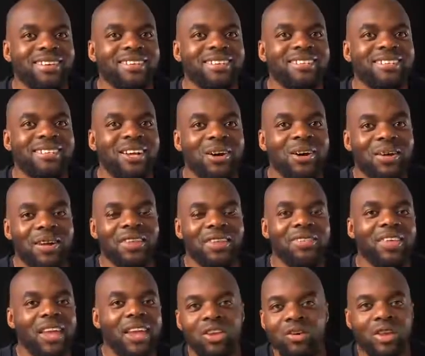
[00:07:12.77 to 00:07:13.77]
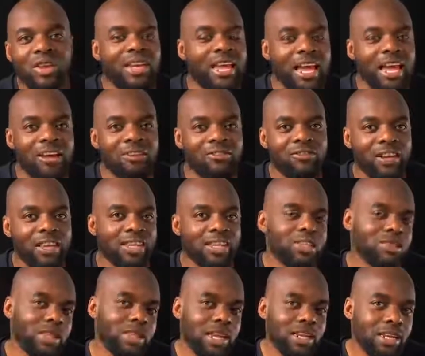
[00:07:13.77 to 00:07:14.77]
So in there, you can have
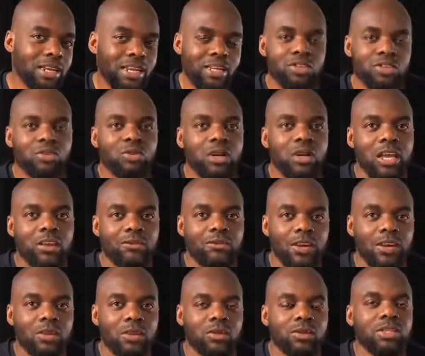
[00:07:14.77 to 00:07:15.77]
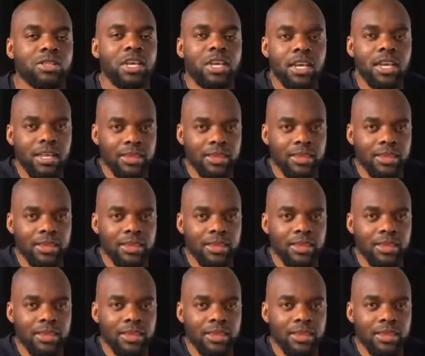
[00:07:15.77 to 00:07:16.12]
links that link to ClickFunnels.